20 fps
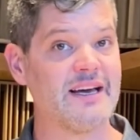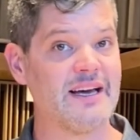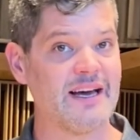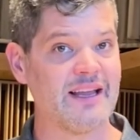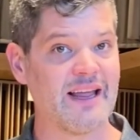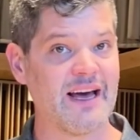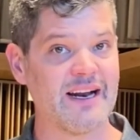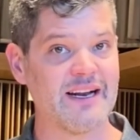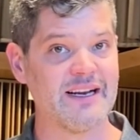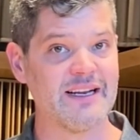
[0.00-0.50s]

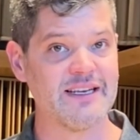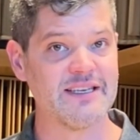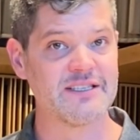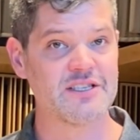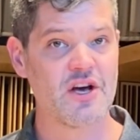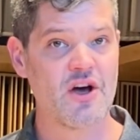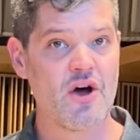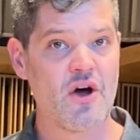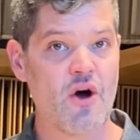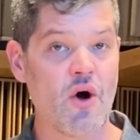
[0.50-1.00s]
that it is,
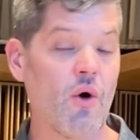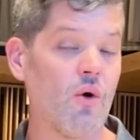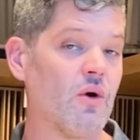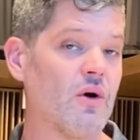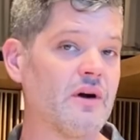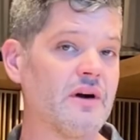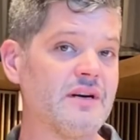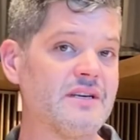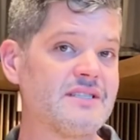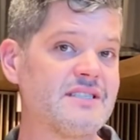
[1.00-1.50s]

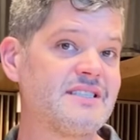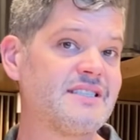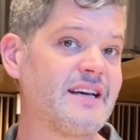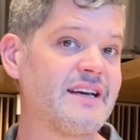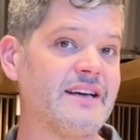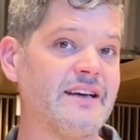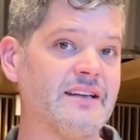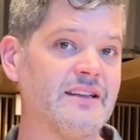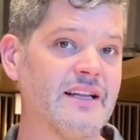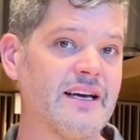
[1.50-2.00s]
or
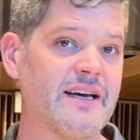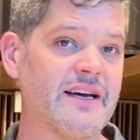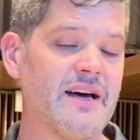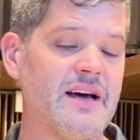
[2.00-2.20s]
singingly.